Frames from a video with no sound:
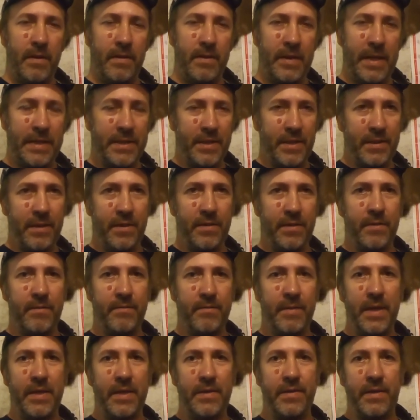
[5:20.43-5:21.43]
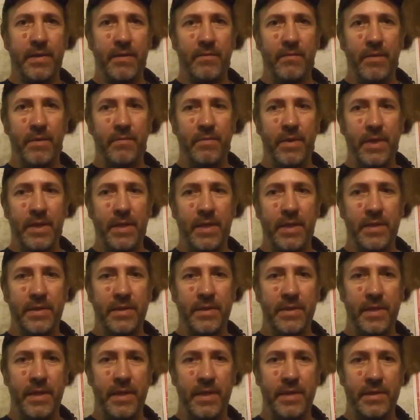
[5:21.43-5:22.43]
that's another myth that we
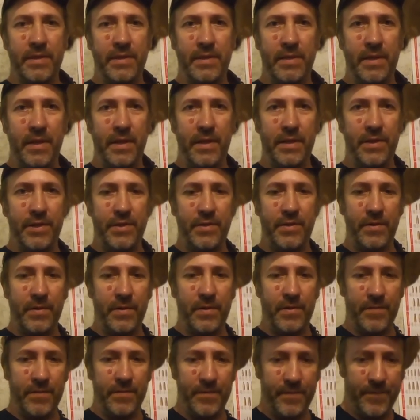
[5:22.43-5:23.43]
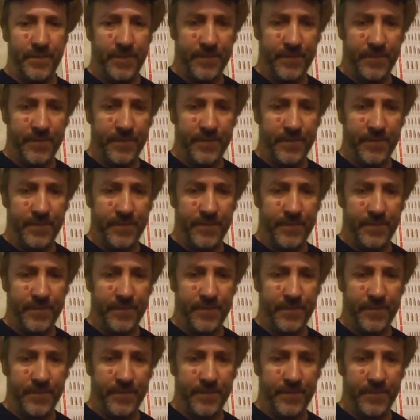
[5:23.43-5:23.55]
bust. It's not true.